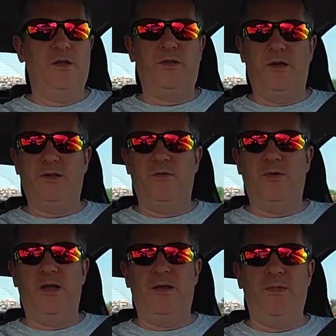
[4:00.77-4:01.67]
Does it
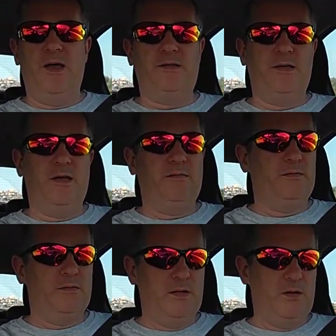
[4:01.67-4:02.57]
really matter?
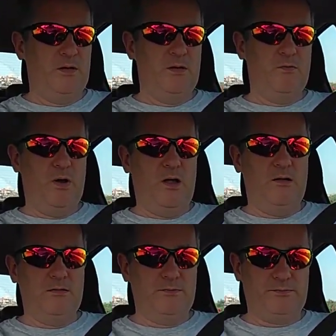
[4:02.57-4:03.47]
Well,
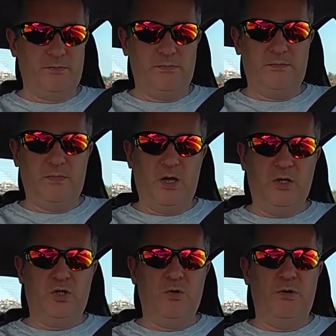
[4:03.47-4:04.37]
it
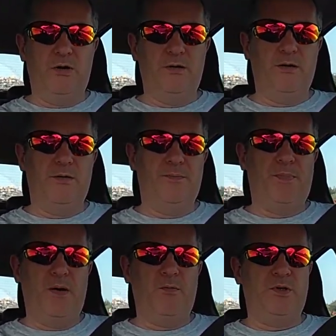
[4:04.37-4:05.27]
shouldn't,
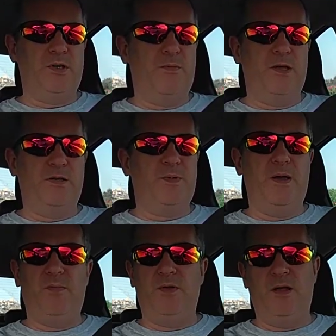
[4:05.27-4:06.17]
but with some of these
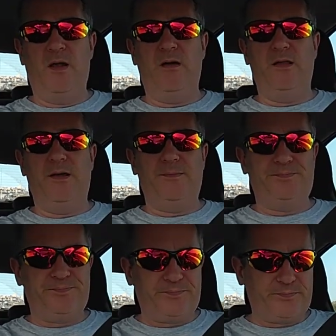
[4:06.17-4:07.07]
people, they're like that,
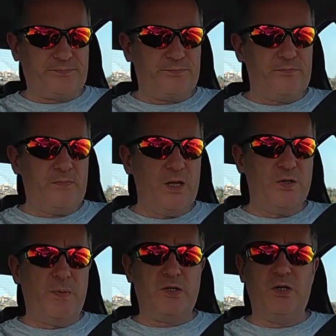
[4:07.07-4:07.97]

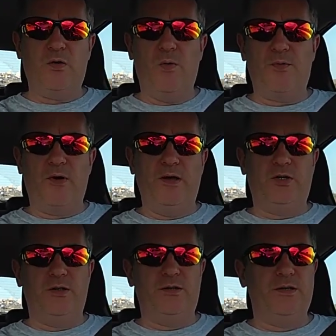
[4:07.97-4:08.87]
especially
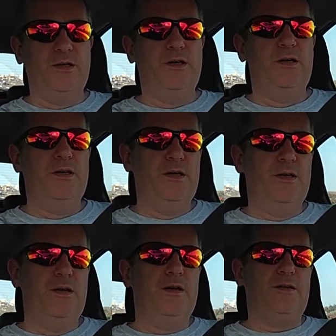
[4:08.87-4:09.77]
corporations.
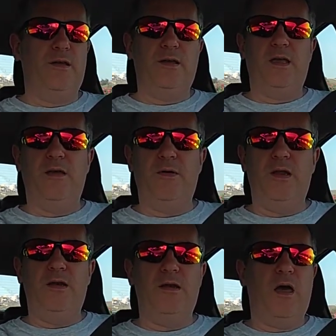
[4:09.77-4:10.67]
It's like
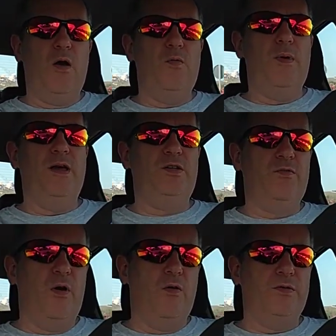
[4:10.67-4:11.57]
even home-based
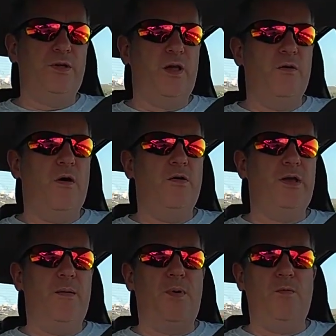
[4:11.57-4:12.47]
roles, they go, oh
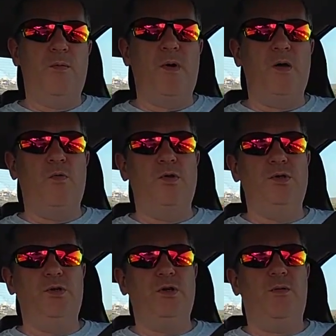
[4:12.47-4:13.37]
yeah, but we might want
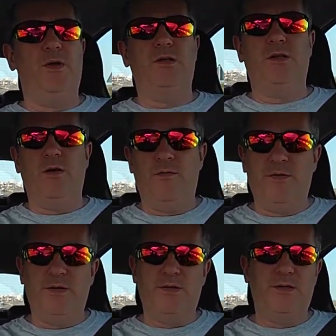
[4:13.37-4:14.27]
you to come into the
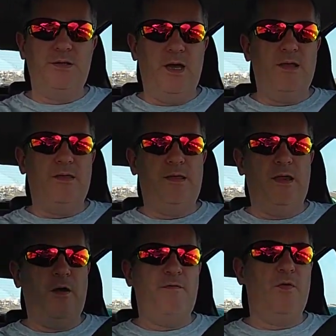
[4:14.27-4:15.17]
office. Yeah, they
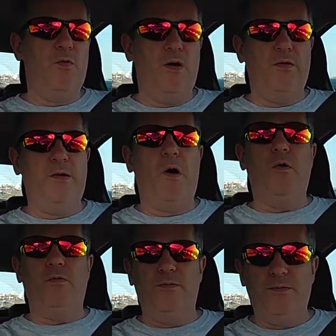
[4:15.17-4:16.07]
know full well they won't.